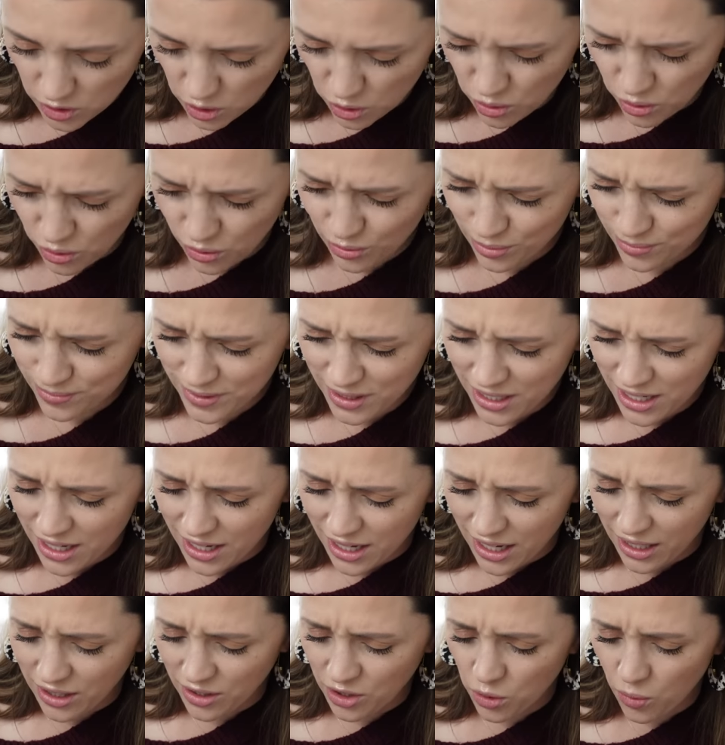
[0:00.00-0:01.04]
Ooh,
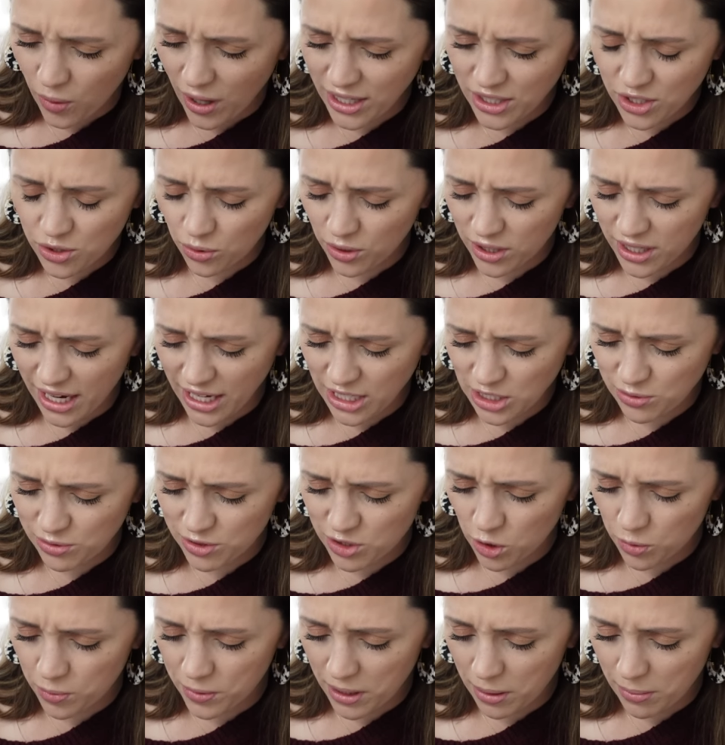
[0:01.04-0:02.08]
I don't know why DoorDash was
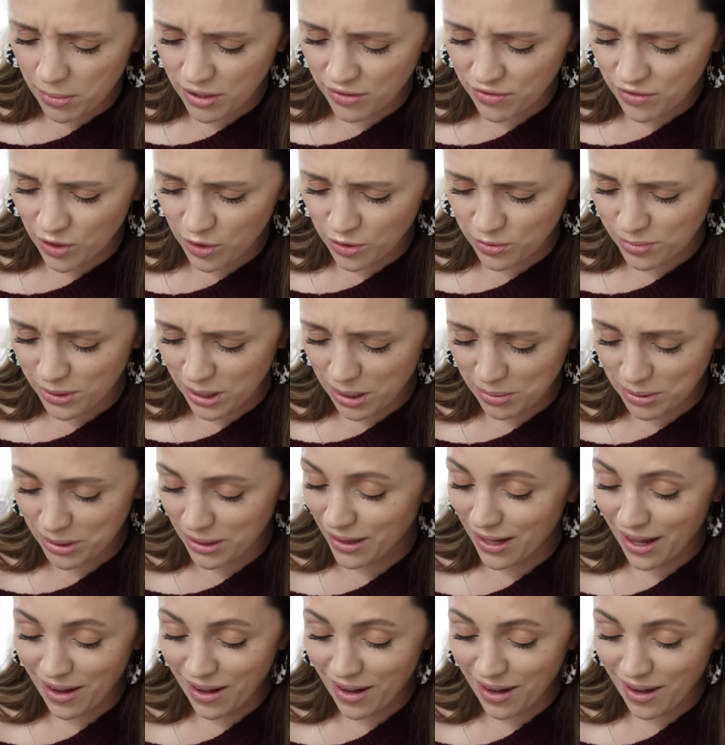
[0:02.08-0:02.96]
open on my phone, but I'm